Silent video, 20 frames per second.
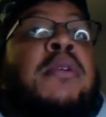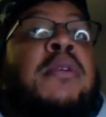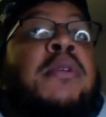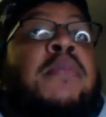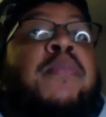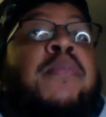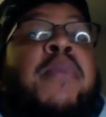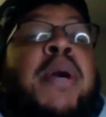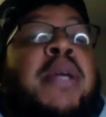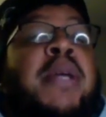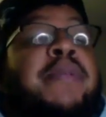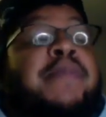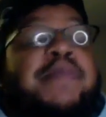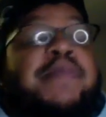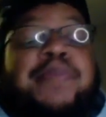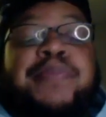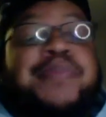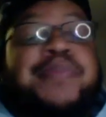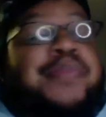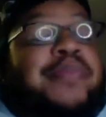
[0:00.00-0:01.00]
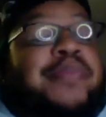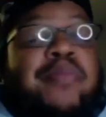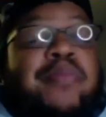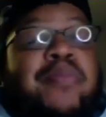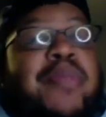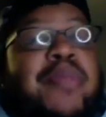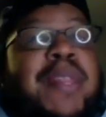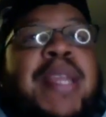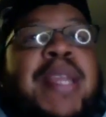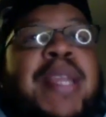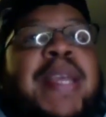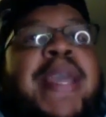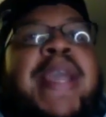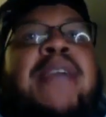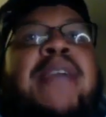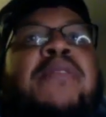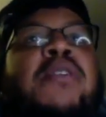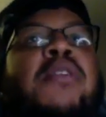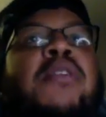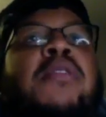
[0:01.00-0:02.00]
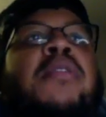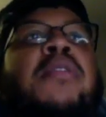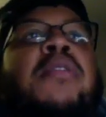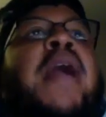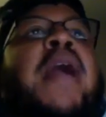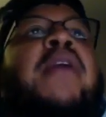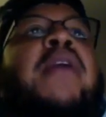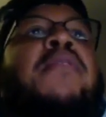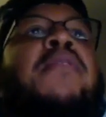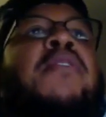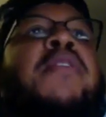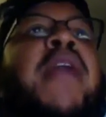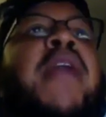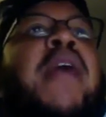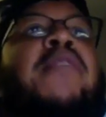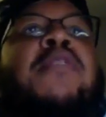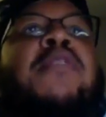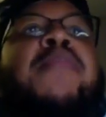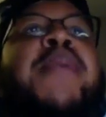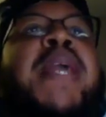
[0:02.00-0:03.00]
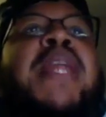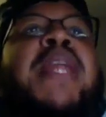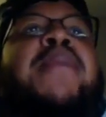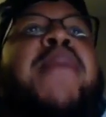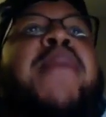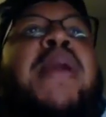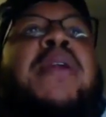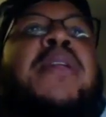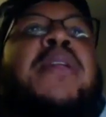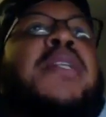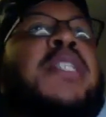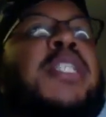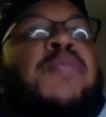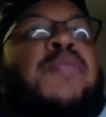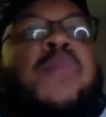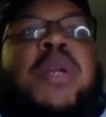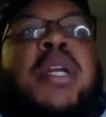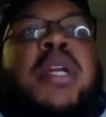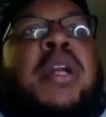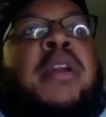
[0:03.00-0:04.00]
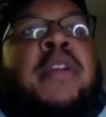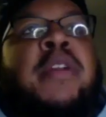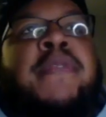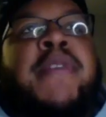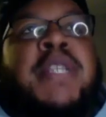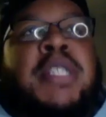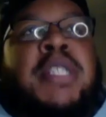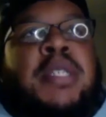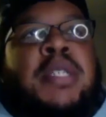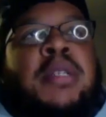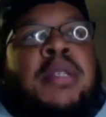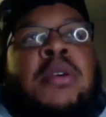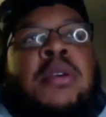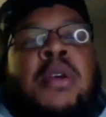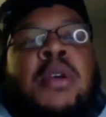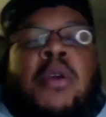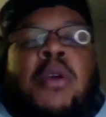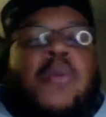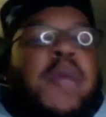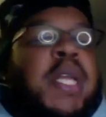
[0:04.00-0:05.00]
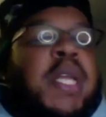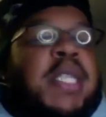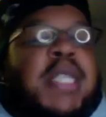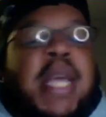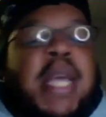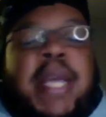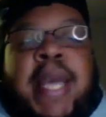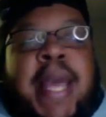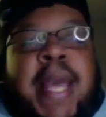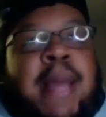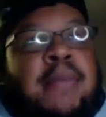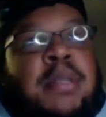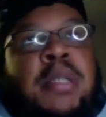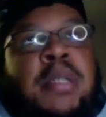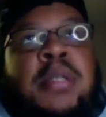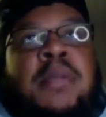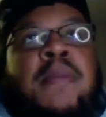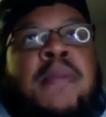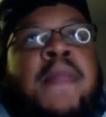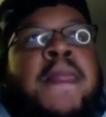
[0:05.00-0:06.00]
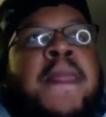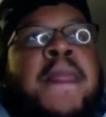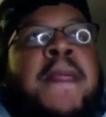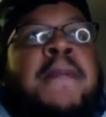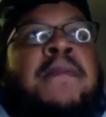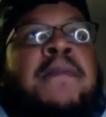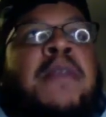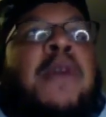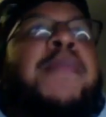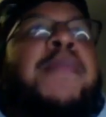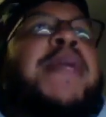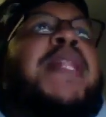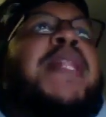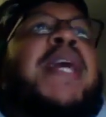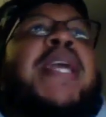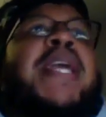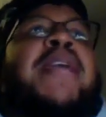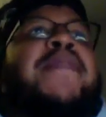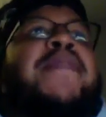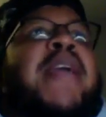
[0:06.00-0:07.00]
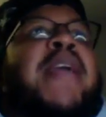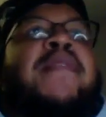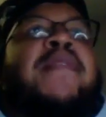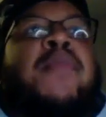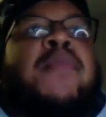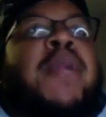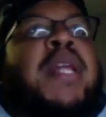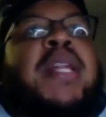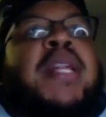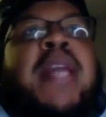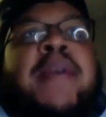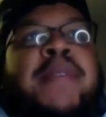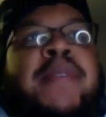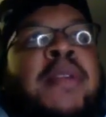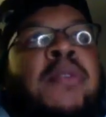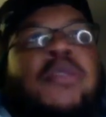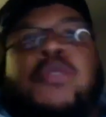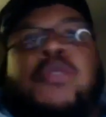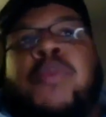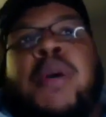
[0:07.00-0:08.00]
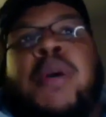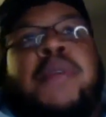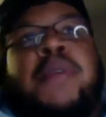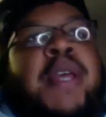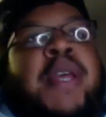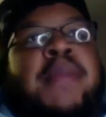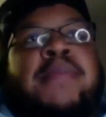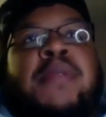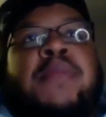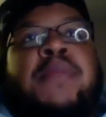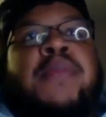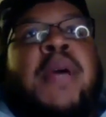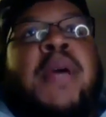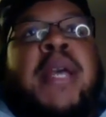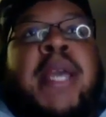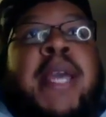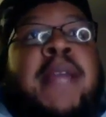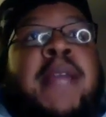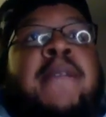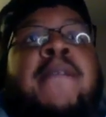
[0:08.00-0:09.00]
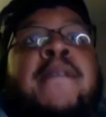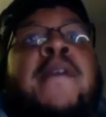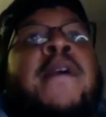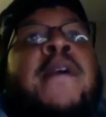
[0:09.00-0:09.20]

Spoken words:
But Eagles they're not going to be any better than just winning their division or winning 10 games. They'll be lucky if they ever win 11 or 12 games again.